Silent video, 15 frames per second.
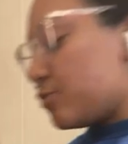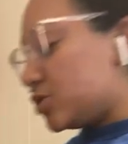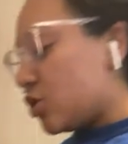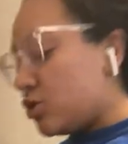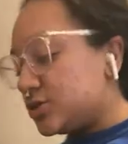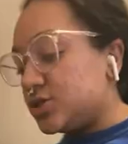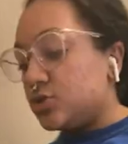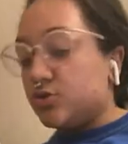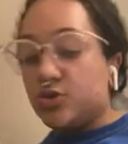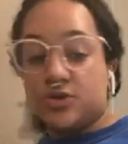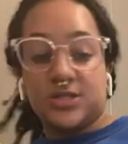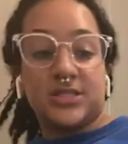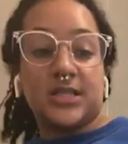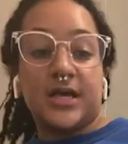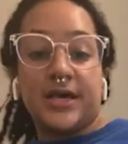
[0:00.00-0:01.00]
one also
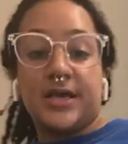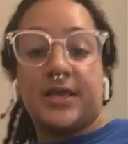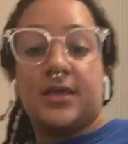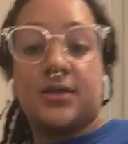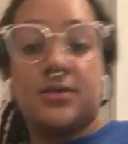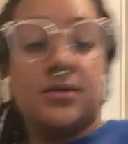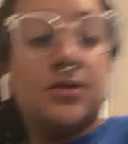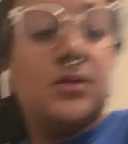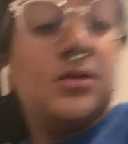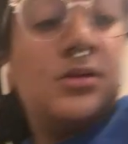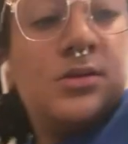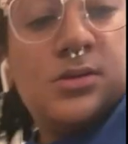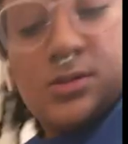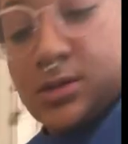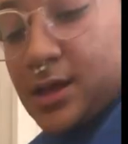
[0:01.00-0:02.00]
looks like
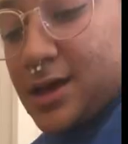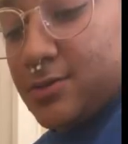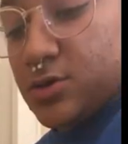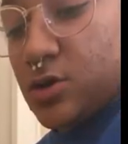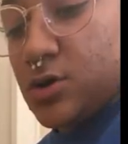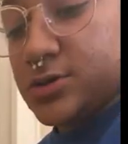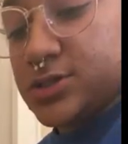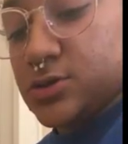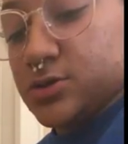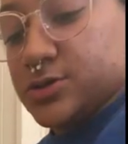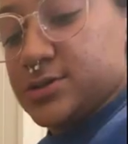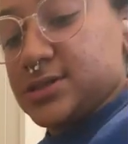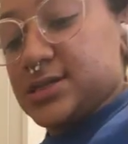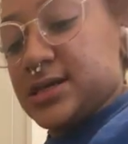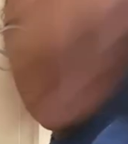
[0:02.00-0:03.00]

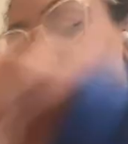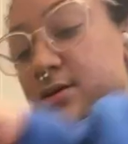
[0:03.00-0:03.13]
like